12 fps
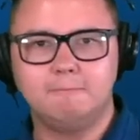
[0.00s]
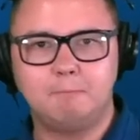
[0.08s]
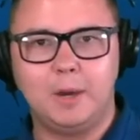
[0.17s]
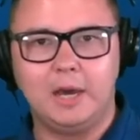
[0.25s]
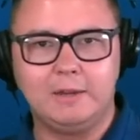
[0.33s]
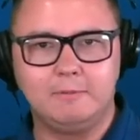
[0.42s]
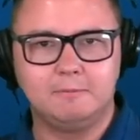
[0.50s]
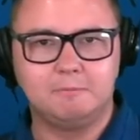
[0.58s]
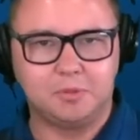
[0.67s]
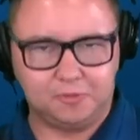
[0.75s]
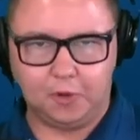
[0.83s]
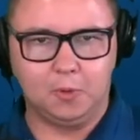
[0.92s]
But
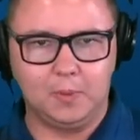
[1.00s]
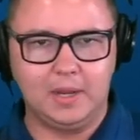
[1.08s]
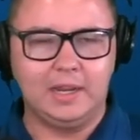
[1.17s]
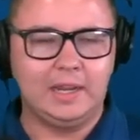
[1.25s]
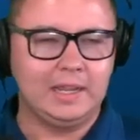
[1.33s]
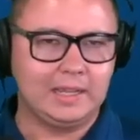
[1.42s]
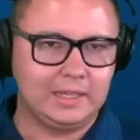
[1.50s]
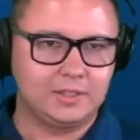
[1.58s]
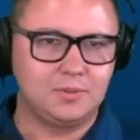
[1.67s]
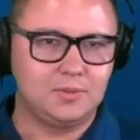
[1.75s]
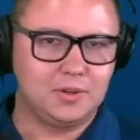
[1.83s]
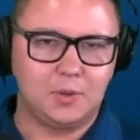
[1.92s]
before we get
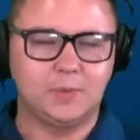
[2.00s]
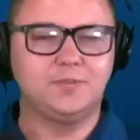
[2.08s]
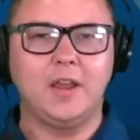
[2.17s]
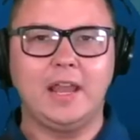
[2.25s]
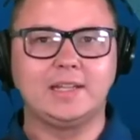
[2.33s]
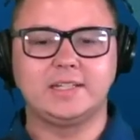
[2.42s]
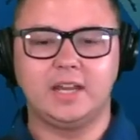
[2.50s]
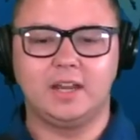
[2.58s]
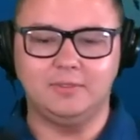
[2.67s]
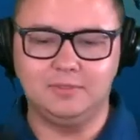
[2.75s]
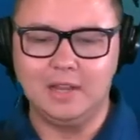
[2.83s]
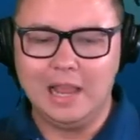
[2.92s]
to the Noah Fant stuff,
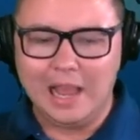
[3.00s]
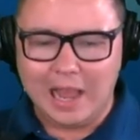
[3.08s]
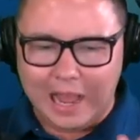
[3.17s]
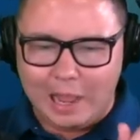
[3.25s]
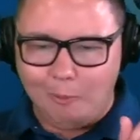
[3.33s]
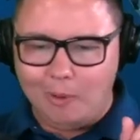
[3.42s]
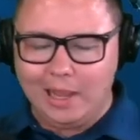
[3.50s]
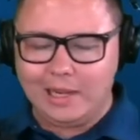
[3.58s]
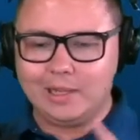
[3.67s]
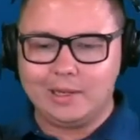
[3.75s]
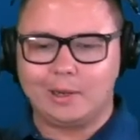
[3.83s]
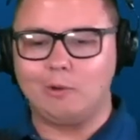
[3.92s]
I want
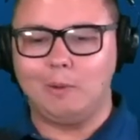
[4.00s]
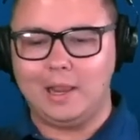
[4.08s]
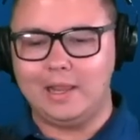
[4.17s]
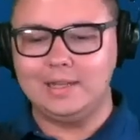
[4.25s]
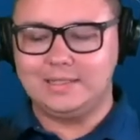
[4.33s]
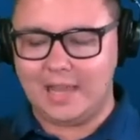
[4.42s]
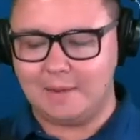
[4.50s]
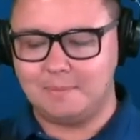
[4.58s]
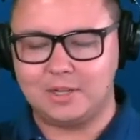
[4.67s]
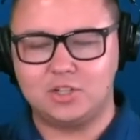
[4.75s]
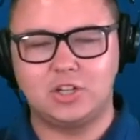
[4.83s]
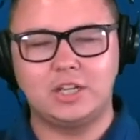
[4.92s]
you to grade Todd
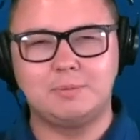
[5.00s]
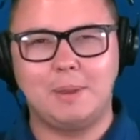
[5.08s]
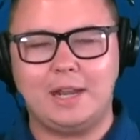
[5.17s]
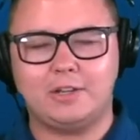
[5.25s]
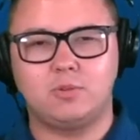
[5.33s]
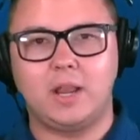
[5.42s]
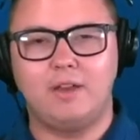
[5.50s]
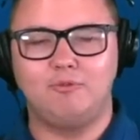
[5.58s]
McShay's mock draft.